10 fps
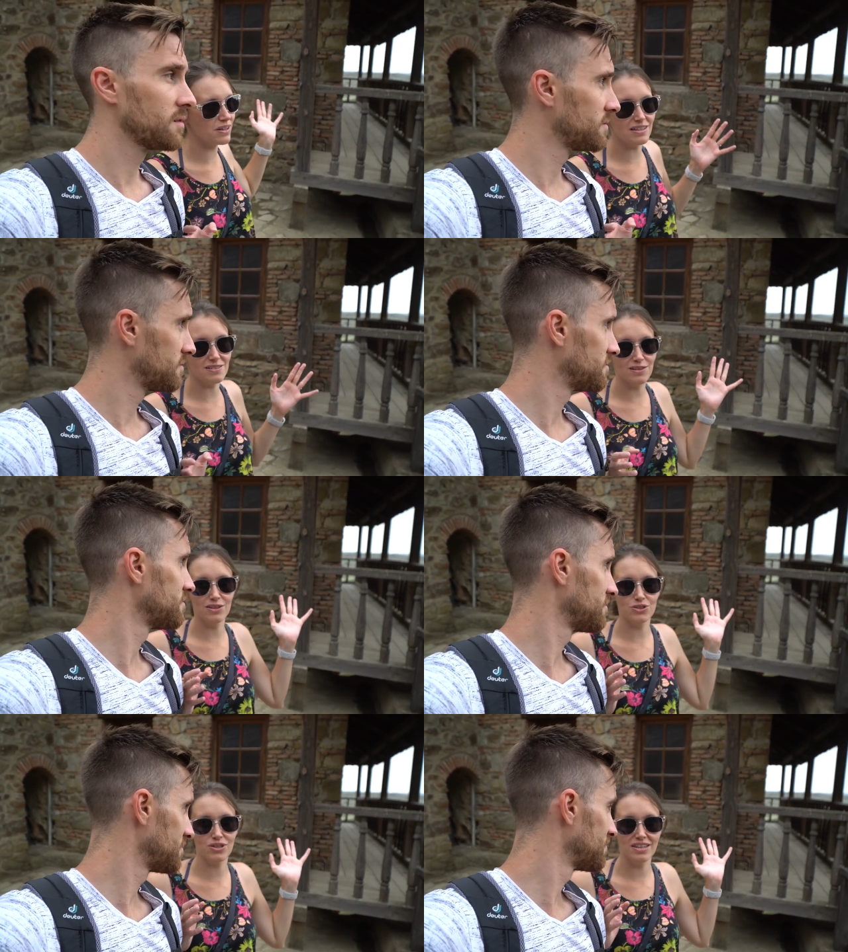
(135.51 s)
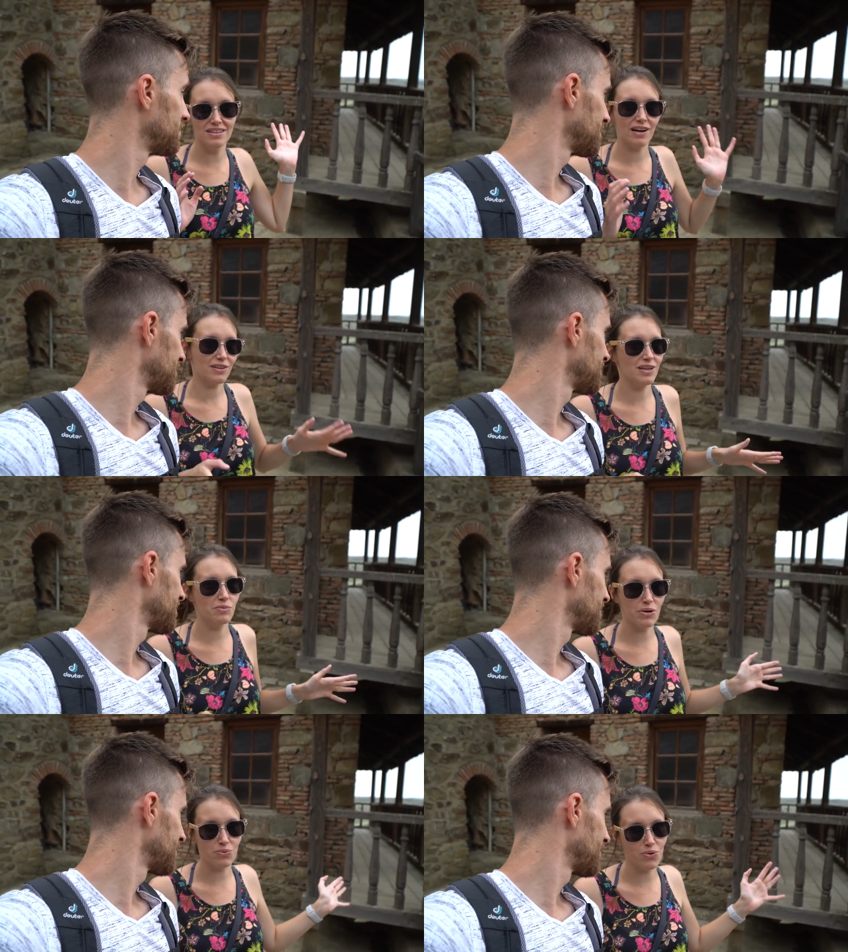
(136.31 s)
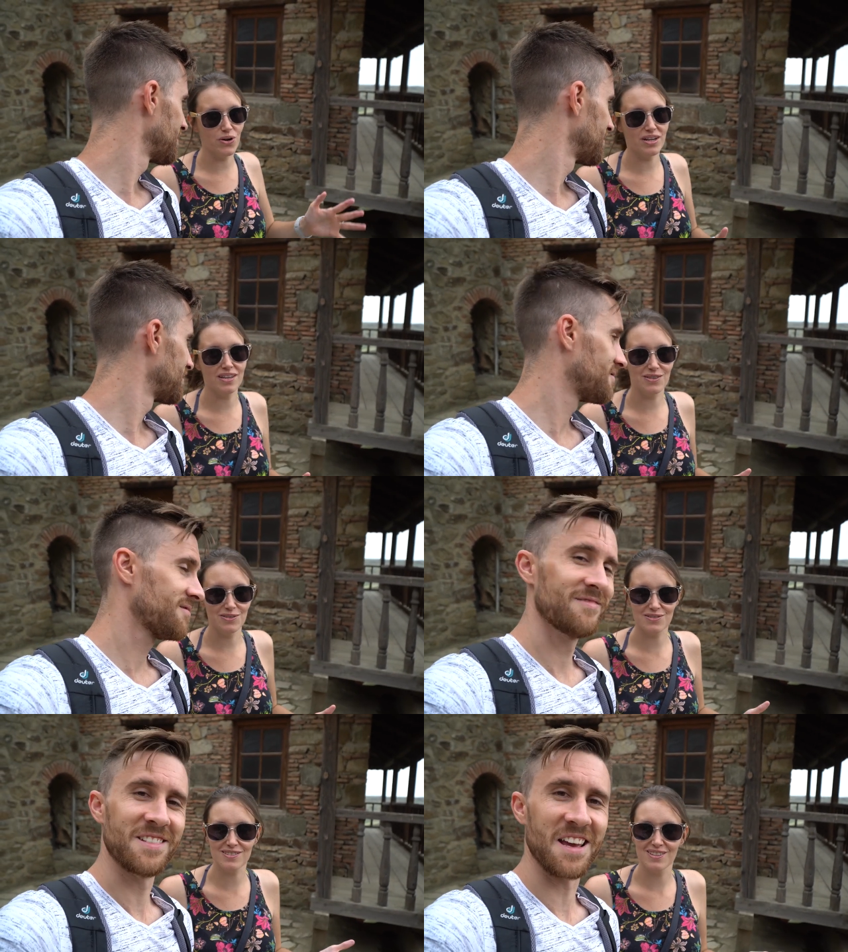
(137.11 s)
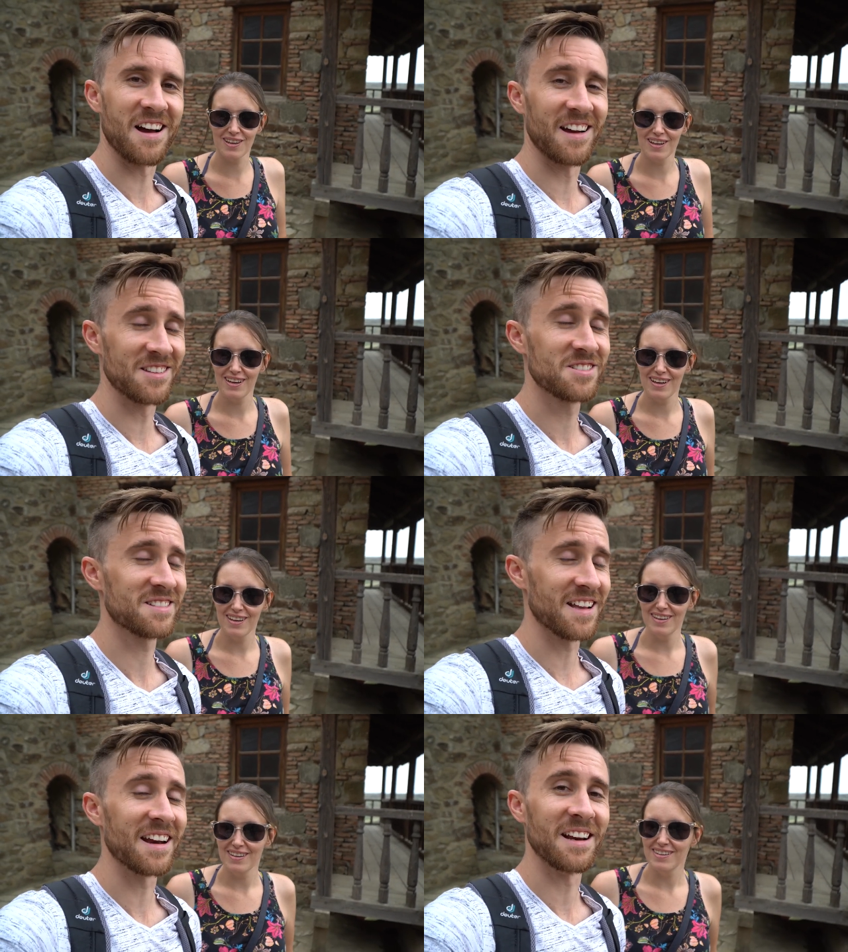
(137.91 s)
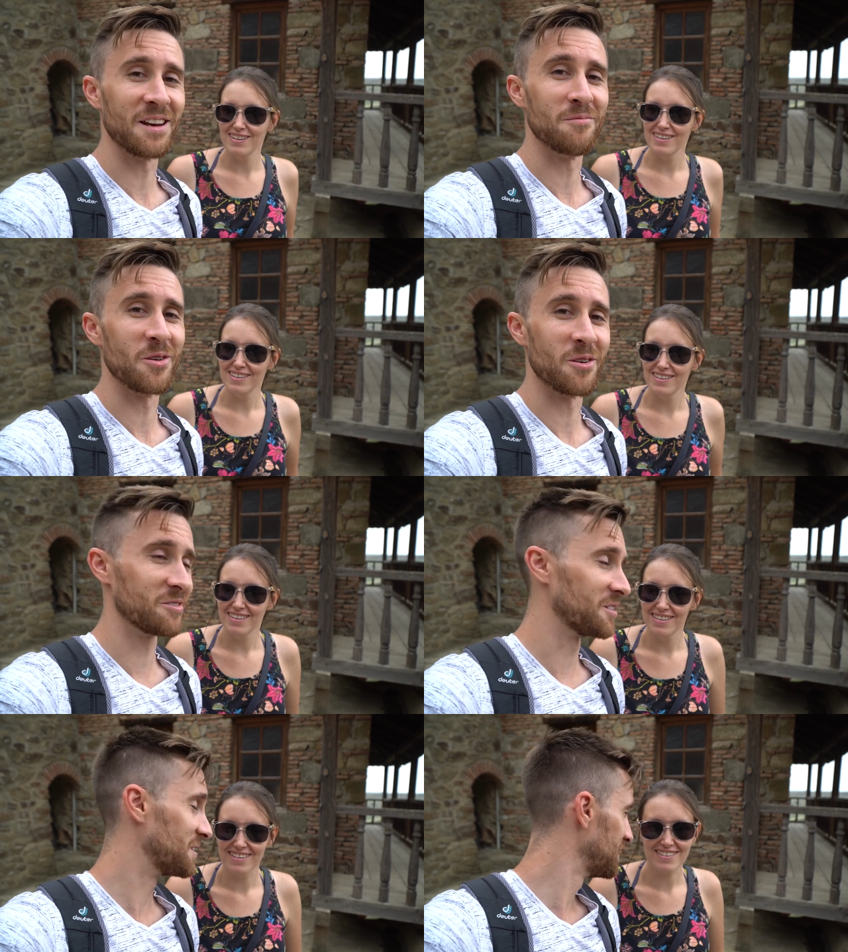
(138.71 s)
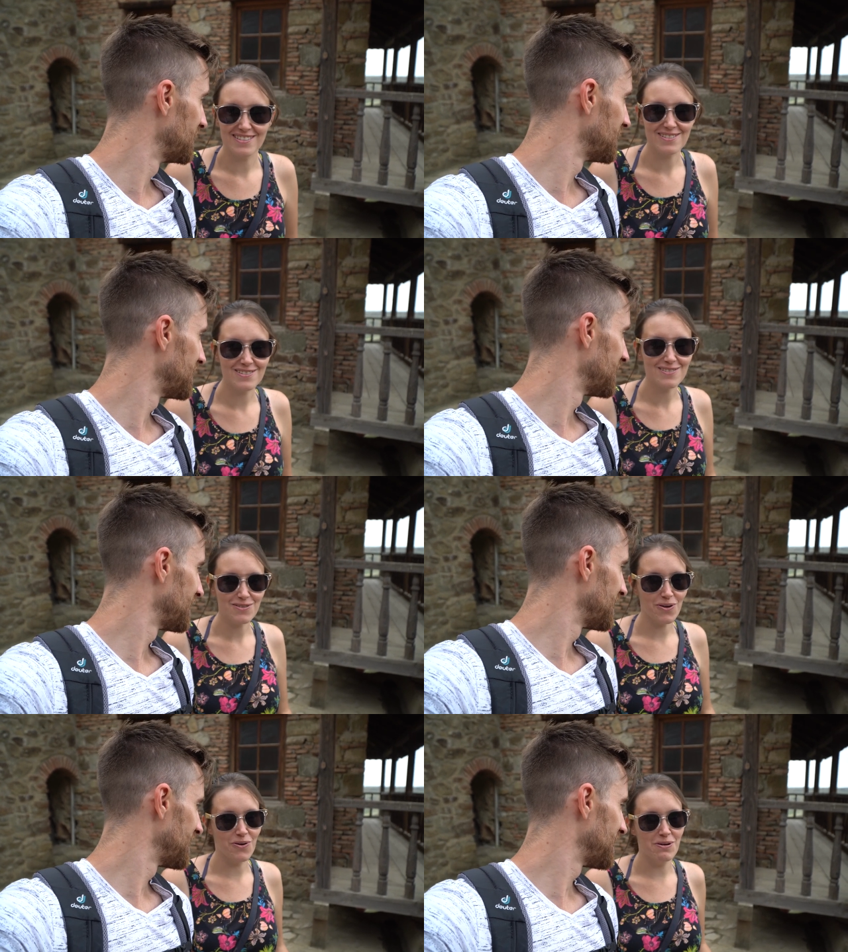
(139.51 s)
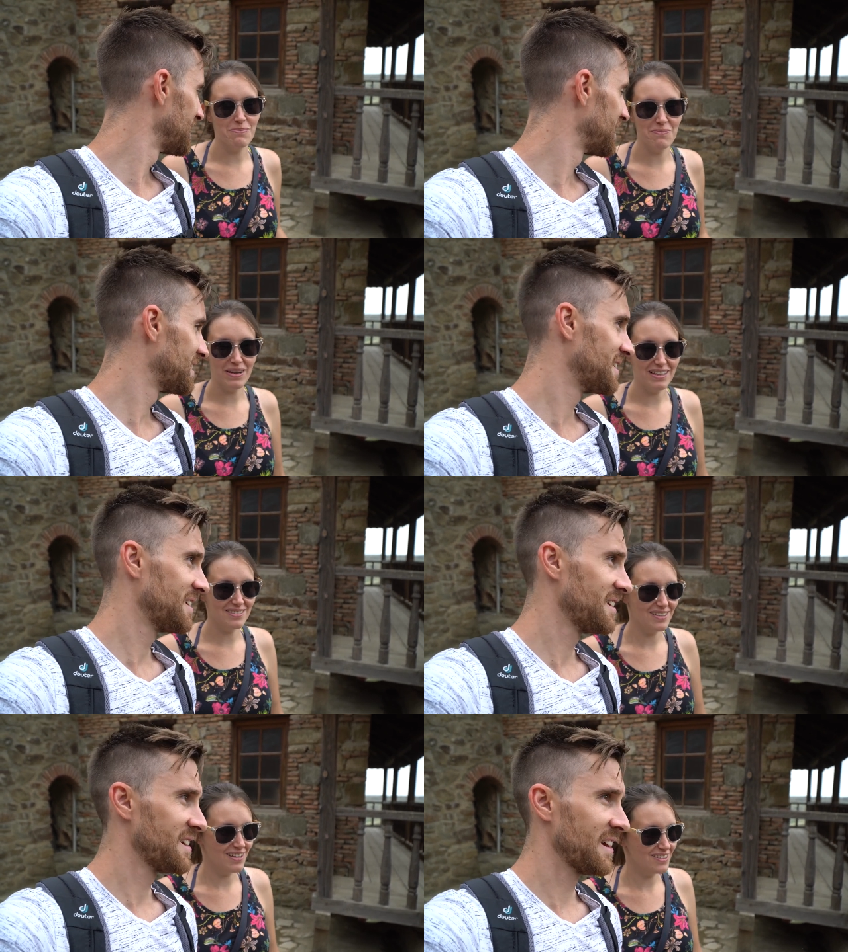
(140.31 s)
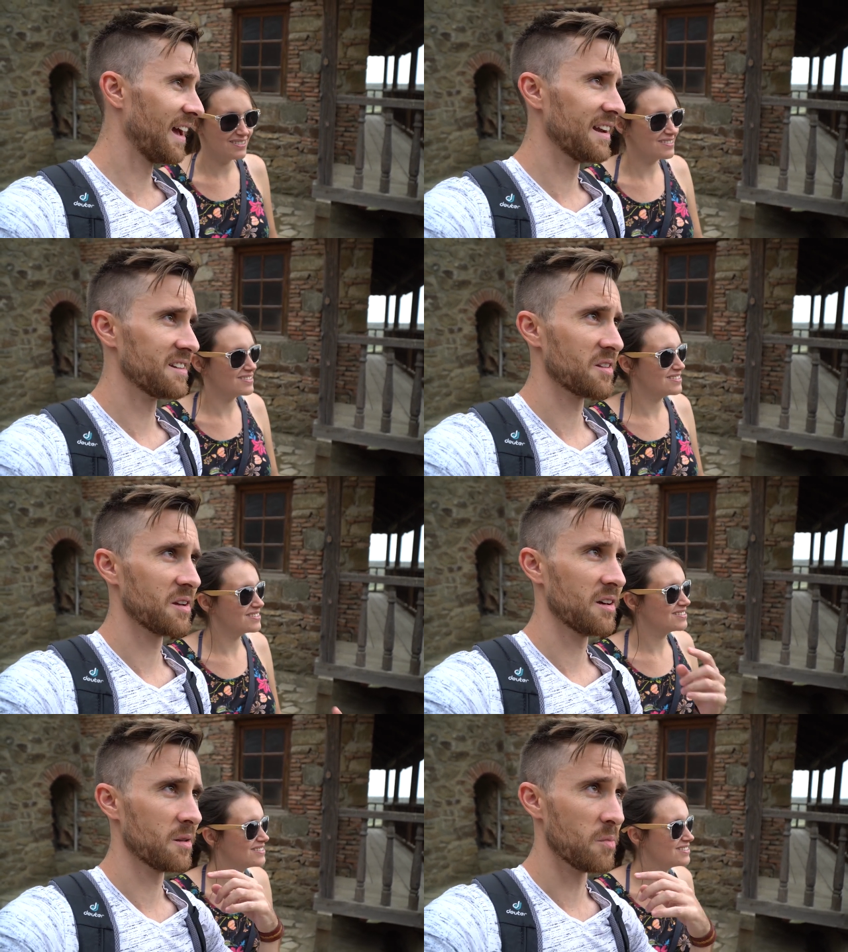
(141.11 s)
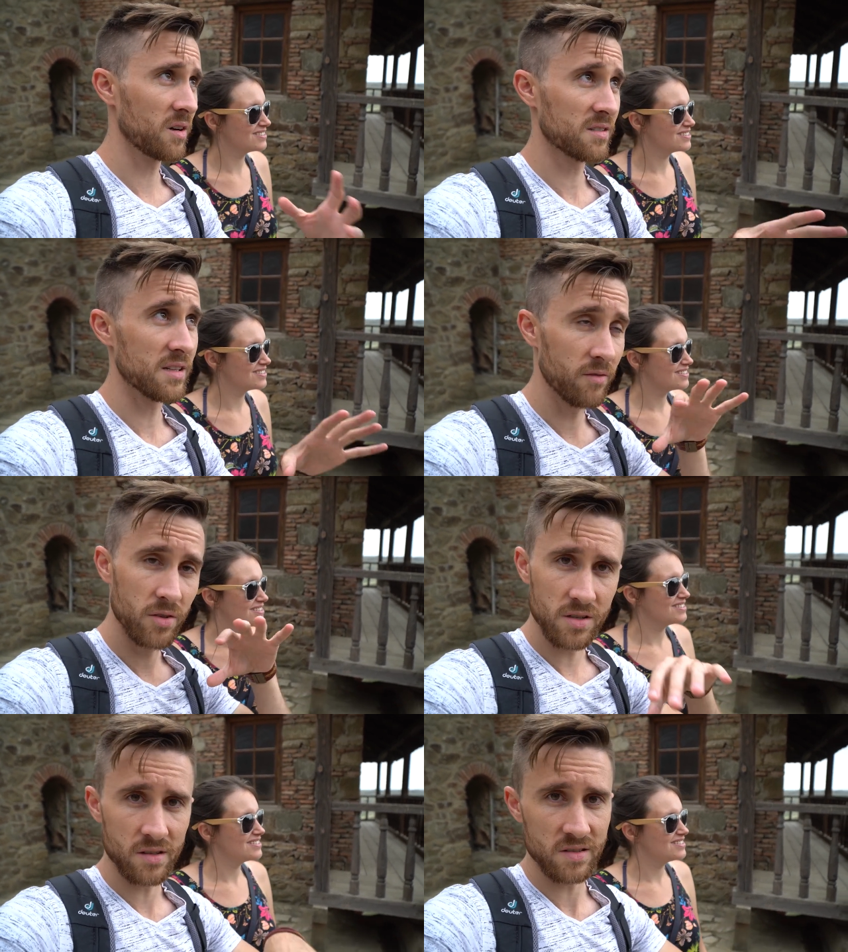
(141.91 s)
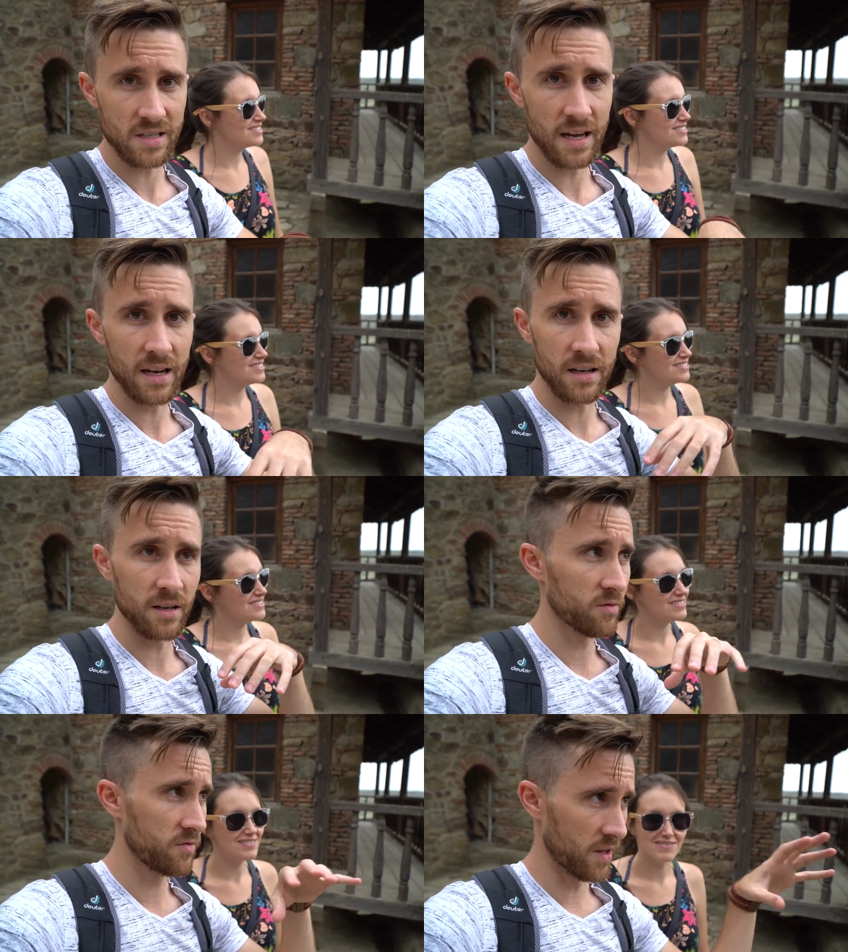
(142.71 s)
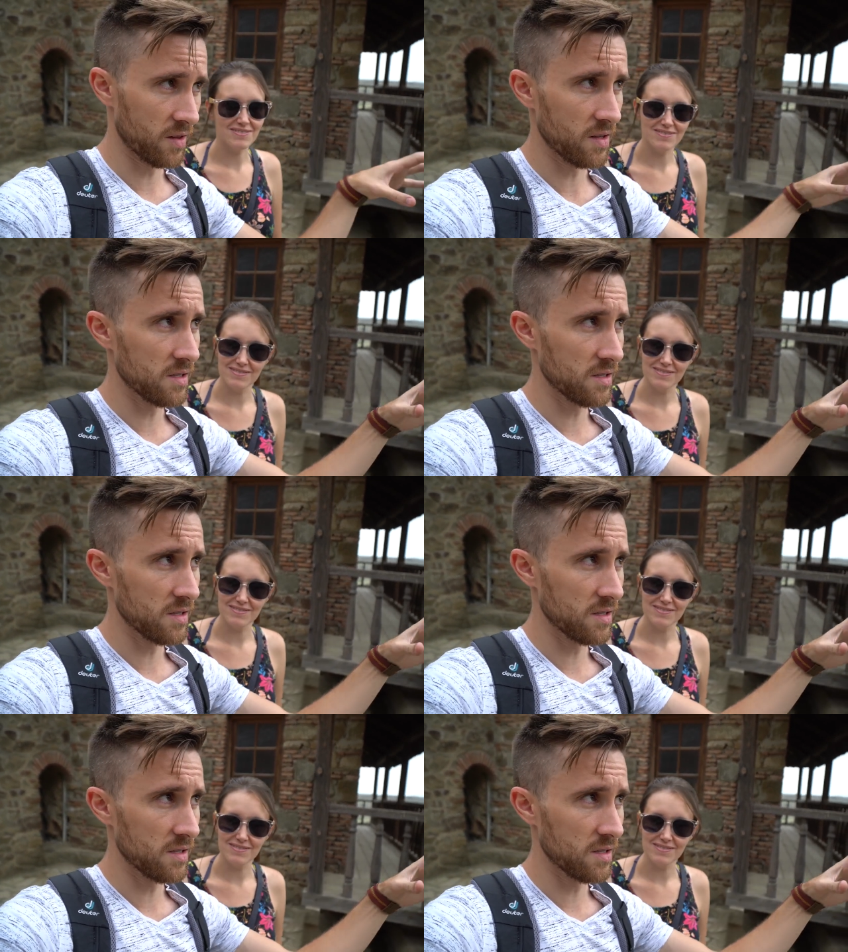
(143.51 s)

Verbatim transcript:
Speaker 1: where there's literally nothing but rolling hills.
Speaker 2: Yeah, it's stunningly beautiful.
Speaker 1: So amazing. And
Speaker 2: the, the monks, even to this day, live in